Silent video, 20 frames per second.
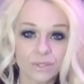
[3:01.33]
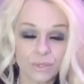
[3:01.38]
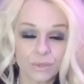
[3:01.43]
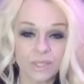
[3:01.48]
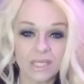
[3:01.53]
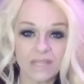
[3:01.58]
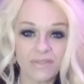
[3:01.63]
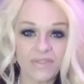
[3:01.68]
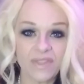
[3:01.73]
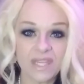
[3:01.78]
to
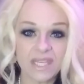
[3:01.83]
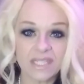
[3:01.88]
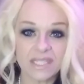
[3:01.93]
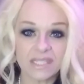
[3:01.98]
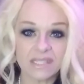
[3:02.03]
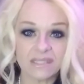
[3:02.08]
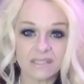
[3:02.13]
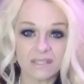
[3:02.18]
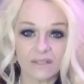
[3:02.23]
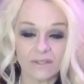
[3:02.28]
get
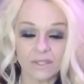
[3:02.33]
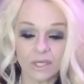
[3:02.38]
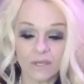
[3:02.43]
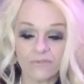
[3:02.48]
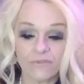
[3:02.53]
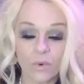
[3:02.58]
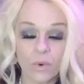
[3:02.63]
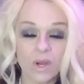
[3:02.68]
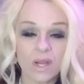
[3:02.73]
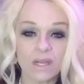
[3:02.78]
this, to look
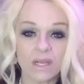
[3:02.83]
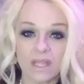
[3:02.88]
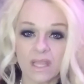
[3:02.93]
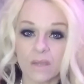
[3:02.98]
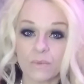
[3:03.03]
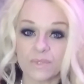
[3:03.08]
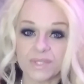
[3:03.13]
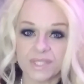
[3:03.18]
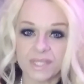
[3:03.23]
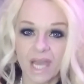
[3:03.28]
for it,
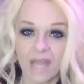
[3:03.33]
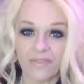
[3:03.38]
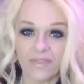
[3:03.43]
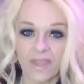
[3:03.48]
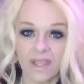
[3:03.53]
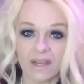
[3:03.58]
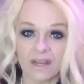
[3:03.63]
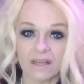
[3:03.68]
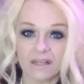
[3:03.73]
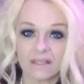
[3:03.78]
it was not
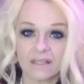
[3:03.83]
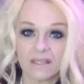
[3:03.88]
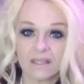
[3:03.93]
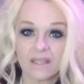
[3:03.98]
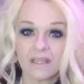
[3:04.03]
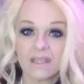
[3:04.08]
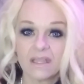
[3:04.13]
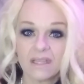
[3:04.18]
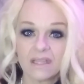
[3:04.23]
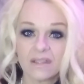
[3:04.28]
there.
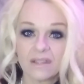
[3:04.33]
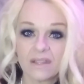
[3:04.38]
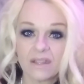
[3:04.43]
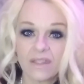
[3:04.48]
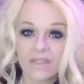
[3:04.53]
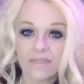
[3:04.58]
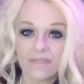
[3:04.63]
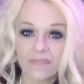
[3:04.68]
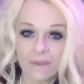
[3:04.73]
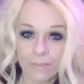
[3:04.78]

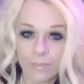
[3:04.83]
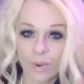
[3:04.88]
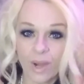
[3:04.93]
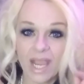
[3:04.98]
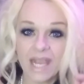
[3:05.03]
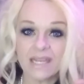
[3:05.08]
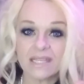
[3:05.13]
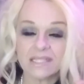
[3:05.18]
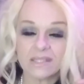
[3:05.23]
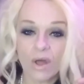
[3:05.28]
The
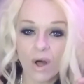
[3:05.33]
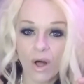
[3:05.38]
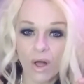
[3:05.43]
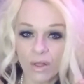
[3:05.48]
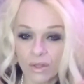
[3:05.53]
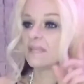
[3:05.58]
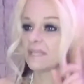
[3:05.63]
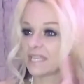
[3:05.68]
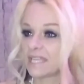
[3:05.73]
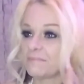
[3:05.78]
brand is
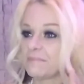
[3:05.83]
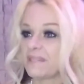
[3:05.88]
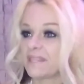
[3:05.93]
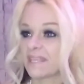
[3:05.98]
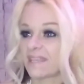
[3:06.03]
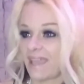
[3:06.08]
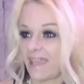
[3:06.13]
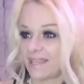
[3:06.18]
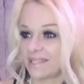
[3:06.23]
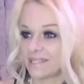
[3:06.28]
called Give Me
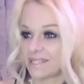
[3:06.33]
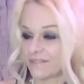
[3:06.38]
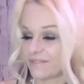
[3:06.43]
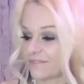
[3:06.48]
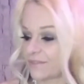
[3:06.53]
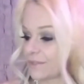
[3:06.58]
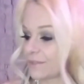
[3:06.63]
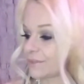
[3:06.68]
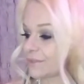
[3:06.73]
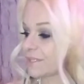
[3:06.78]
the Cans of
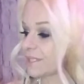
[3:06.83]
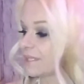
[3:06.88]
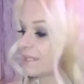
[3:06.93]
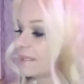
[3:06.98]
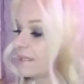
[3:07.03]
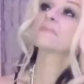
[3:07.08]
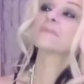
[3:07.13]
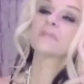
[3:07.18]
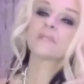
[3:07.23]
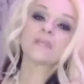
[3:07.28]
Food.
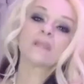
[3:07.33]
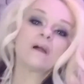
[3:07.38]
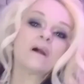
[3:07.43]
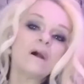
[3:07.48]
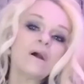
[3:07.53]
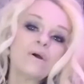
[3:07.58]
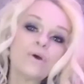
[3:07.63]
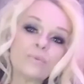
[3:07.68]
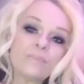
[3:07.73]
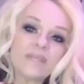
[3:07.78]

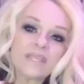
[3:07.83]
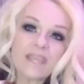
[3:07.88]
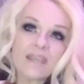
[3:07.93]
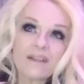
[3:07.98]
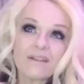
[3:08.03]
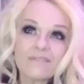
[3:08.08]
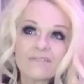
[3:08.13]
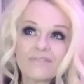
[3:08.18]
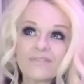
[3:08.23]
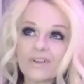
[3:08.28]
Oh, be
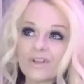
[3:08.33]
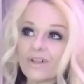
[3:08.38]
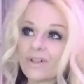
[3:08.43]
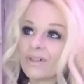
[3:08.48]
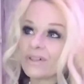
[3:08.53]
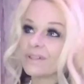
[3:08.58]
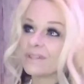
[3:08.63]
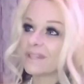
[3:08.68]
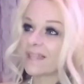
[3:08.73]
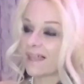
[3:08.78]

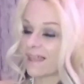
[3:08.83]
careful.